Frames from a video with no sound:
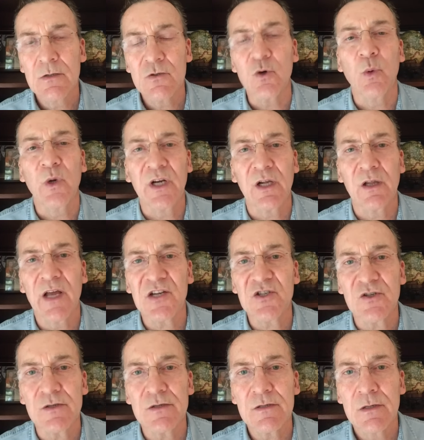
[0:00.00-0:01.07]
to win
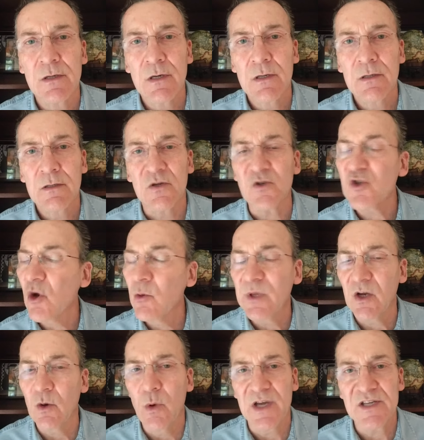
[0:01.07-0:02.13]
elections in so
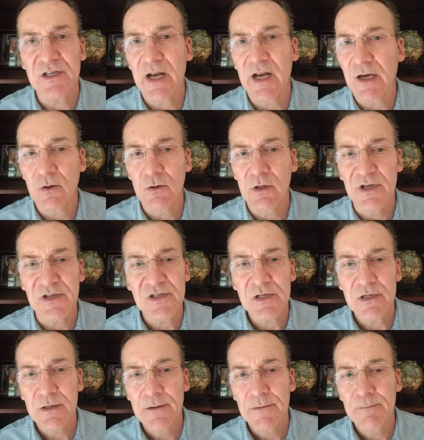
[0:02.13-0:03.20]
many ways that I could list.